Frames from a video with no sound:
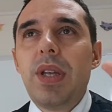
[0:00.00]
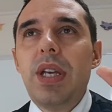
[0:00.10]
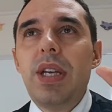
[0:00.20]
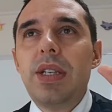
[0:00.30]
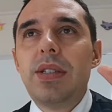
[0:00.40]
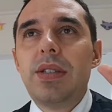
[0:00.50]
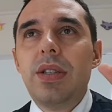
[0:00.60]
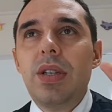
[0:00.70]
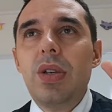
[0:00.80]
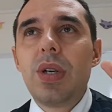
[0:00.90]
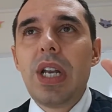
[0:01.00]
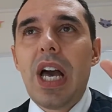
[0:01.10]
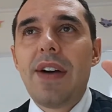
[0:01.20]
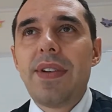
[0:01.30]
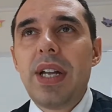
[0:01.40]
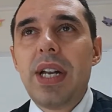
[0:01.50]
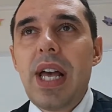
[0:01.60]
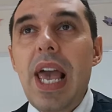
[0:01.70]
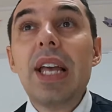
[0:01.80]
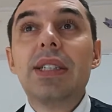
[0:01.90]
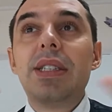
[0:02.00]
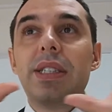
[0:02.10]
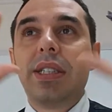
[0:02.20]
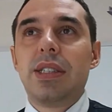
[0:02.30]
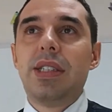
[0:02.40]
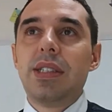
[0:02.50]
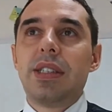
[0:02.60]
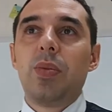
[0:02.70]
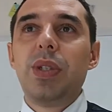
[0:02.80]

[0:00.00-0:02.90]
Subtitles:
is you can have an edge system,